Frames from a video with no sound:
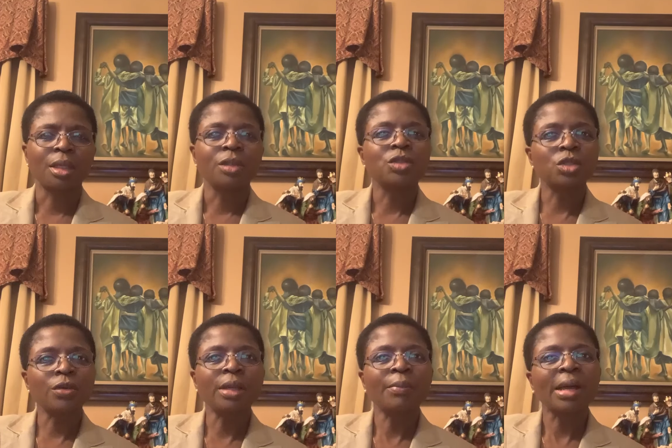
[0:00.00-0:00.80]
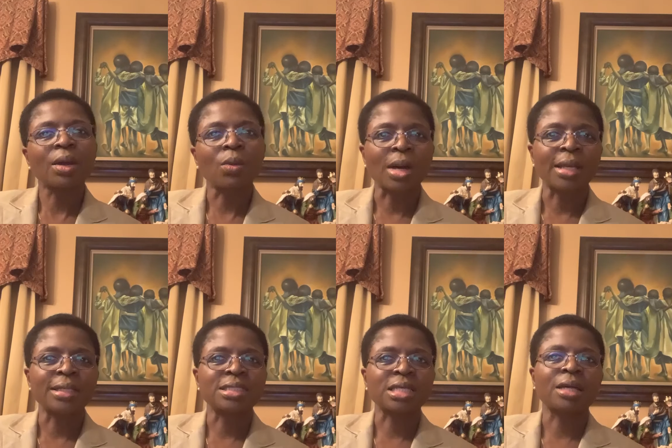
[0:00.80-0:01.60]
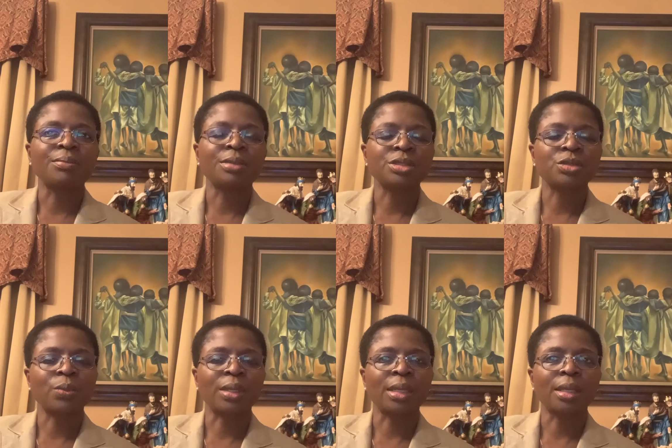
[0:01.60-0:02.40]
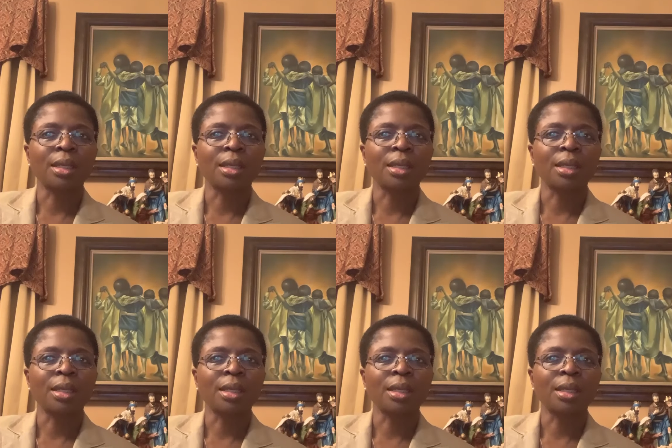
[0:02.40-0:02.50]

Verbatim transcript: During my quiet time this week,